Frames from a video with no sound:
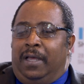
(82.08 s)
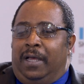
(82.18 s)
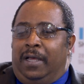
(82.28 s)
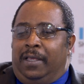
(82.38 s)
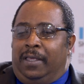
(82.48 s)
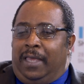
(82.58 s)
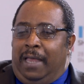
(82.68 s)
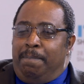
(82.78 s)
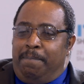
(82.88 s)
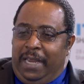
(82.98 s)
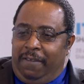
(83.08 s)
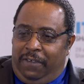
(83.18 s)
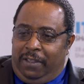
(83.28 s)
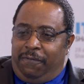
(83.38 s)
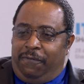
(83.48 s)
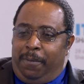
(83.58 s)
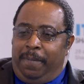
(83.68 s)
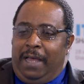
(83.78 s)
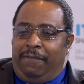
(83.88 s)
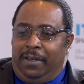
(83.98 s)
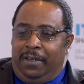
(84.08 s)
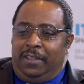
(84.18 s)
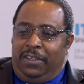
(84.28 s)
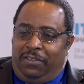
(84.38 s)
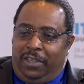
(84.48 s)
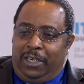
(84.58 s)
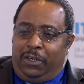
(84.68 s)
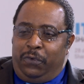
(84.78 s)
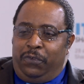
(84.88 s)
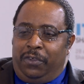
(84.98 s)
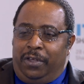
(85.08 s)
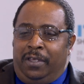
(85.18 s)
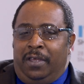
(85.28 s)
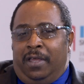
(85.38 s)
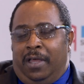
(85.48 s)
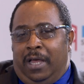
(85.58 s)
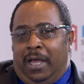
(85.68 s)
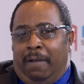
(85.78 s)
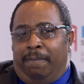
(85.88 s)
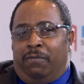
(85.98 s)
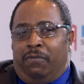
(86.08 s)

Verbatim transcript: uh, can benefit from having digital inclusion um,